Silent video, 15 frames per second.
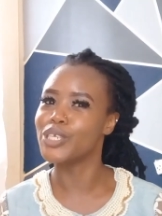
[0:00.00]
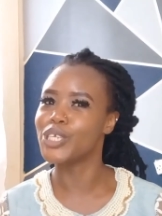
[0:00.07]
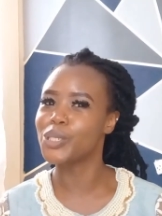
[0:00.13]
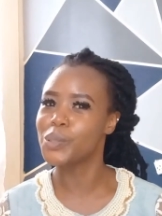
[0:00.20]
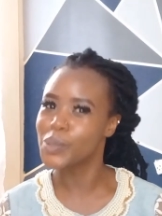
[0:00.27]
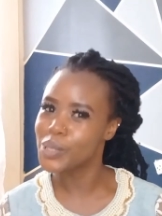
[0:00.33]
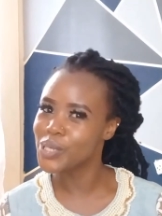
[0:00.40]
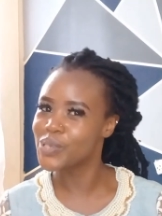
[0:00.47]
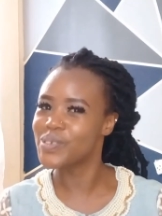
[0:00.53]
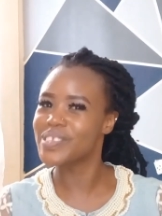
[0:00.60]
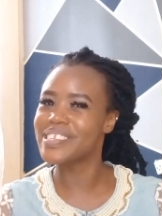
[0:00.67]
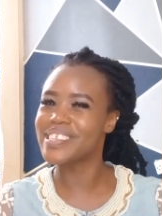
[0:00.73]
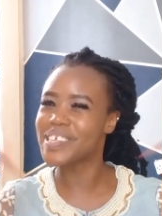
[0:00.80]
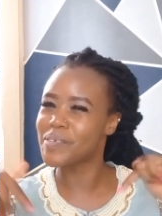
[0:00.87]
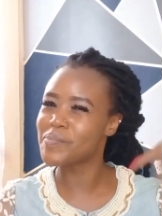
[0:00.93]
be sure to
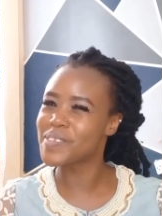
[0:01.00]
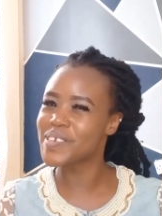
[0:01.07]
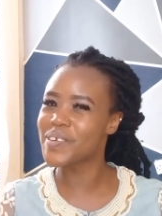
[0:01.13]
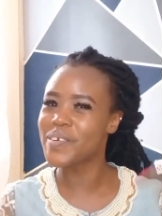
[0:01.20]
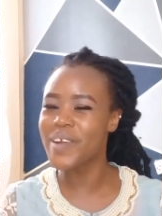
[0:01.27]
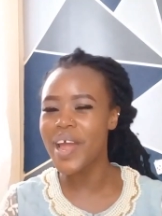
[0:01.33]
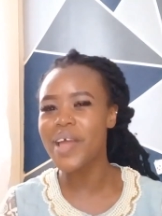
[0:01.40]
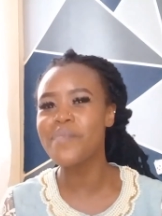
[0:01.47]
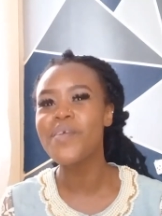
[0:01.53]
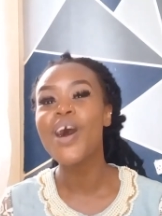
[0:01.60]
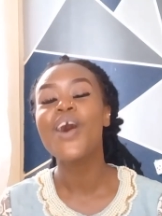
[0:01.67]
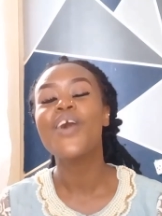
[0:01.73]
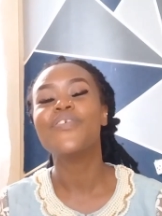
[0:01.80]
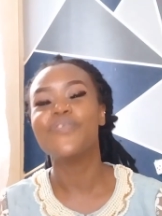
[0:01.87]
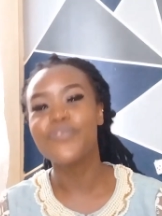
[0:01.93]
subscribe
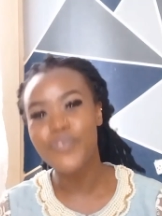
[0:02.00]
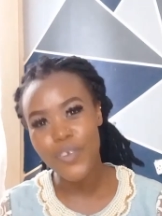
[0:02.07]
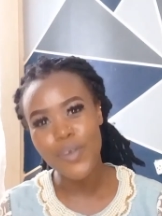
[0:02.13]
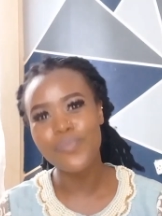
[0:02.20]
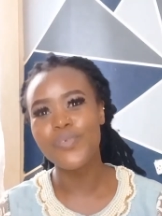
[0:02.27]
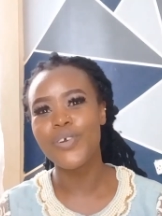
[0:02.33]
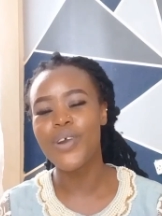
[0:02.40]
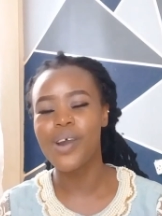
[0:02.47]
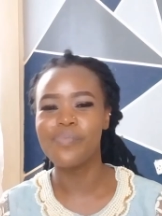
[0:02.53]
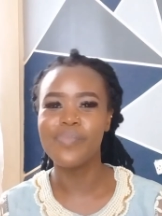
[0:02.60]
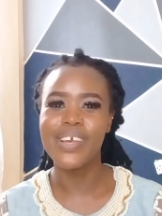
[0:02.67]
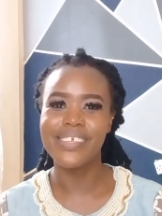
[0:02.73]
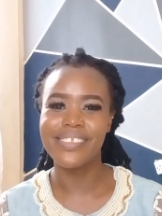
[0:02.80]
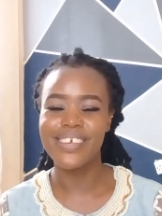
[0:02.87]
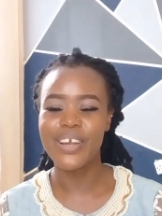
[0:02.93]
for more
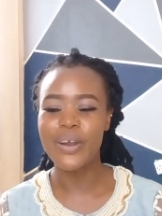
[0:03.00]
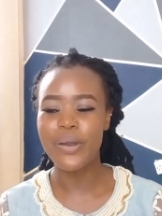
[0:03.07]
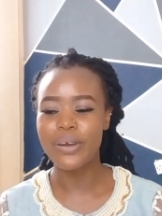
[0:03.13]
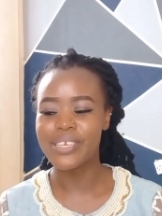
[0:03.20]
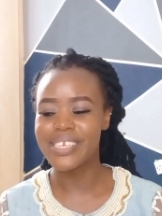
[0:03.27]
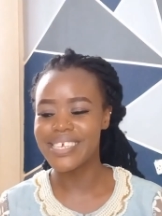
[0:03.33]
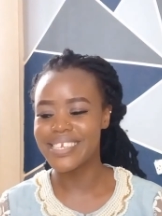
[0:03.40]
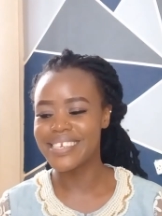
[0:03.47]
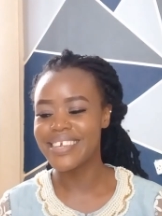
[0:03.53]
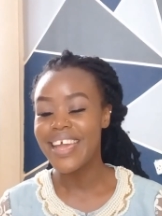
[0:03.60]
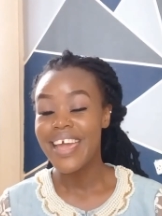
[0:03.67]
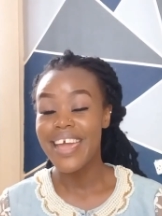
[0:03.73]
amazing content